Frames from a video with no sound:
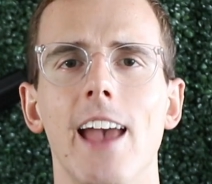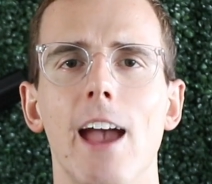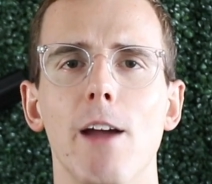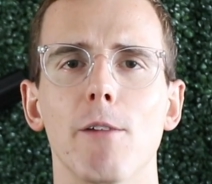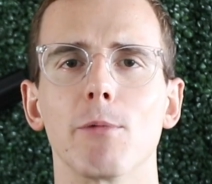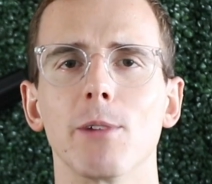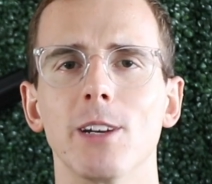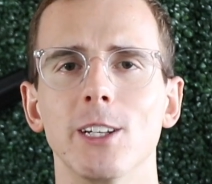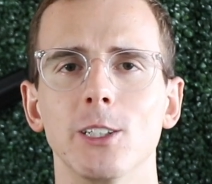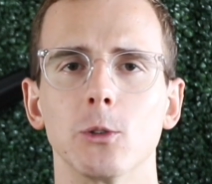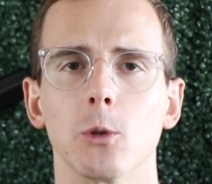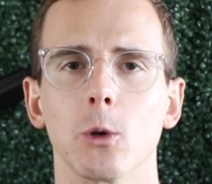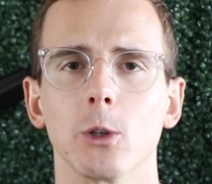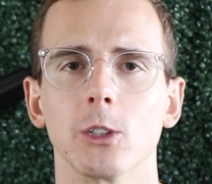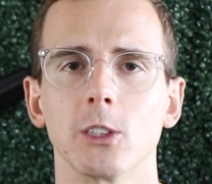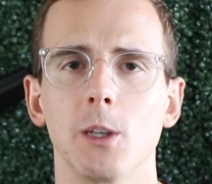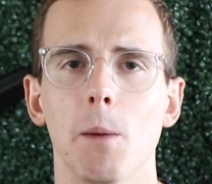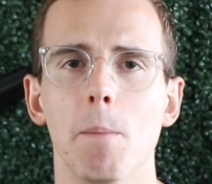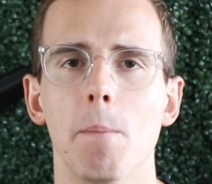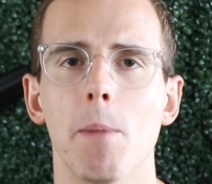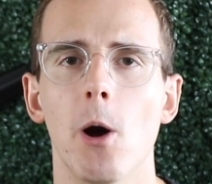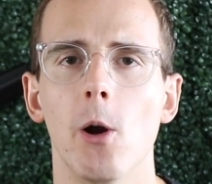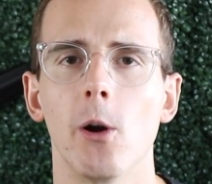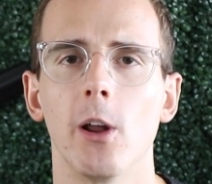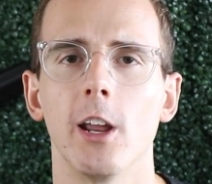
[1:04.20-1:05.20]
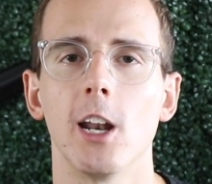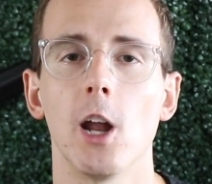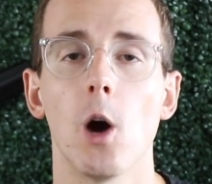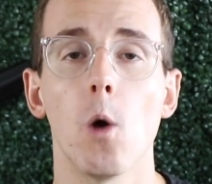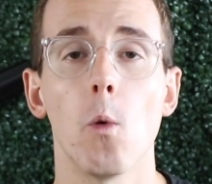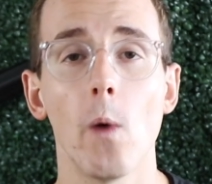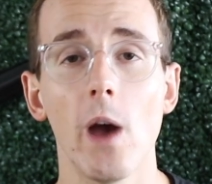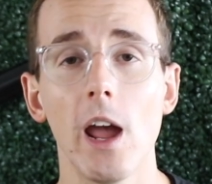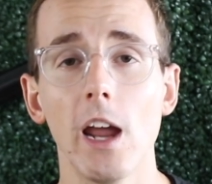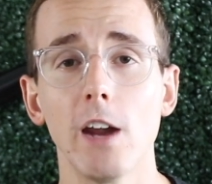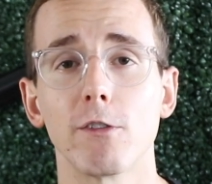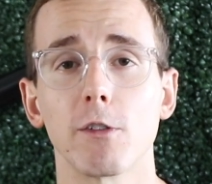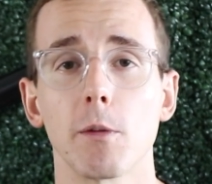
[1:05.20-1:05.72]
that resource component
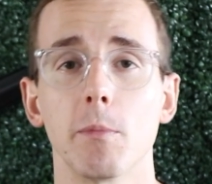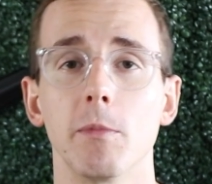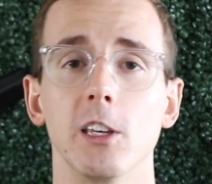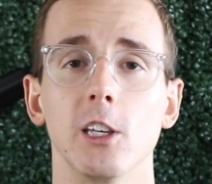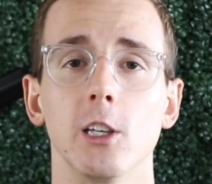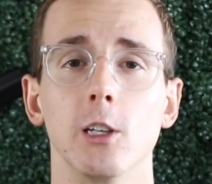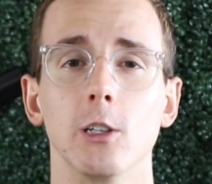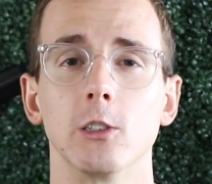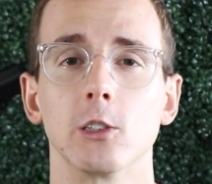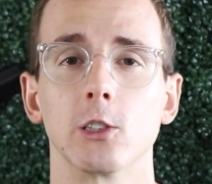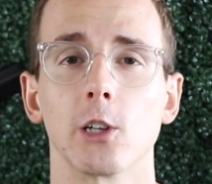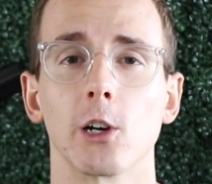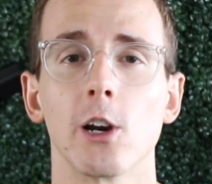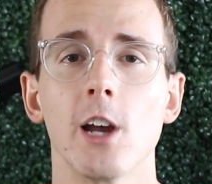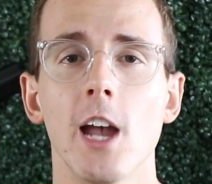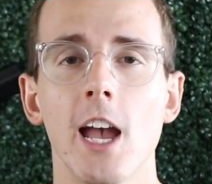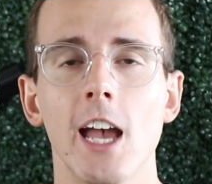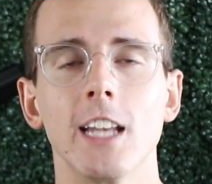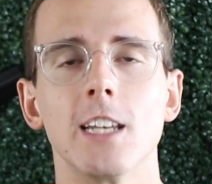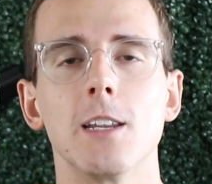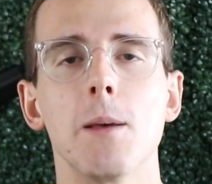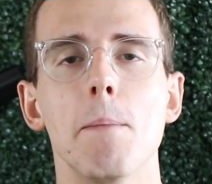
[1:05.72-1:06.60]
away from the user